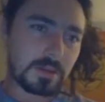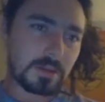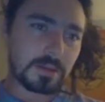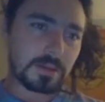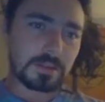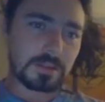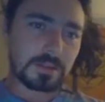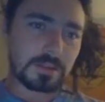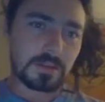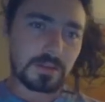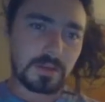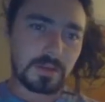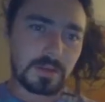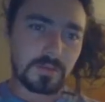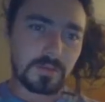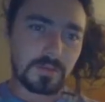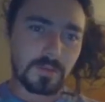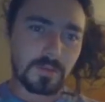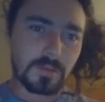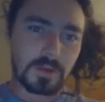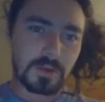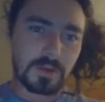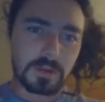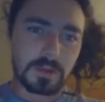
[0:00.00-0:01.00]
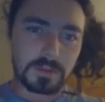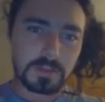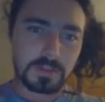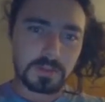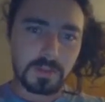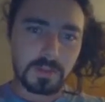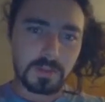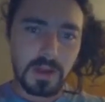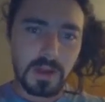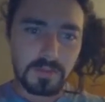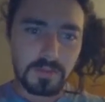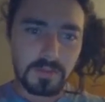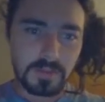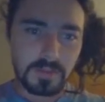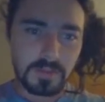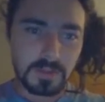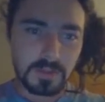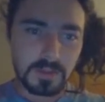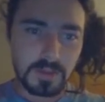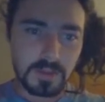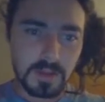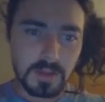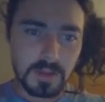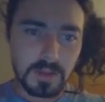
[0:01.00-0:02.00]
So $140
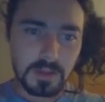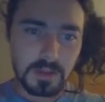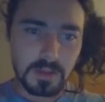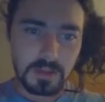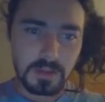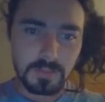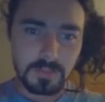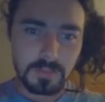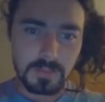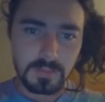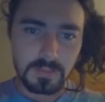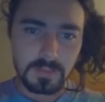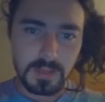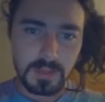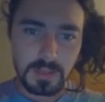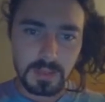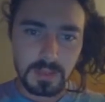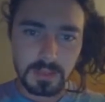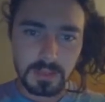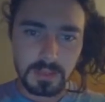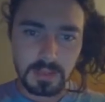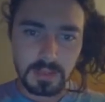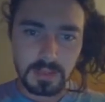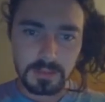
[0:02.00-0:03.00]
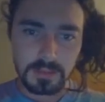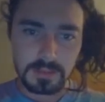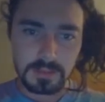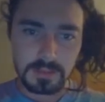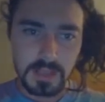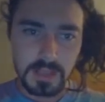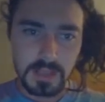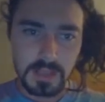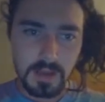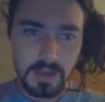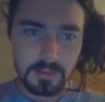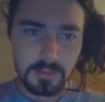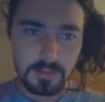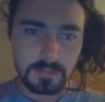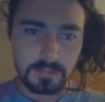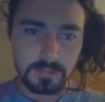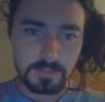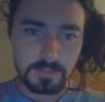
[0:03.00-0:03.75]
profit, $80 out.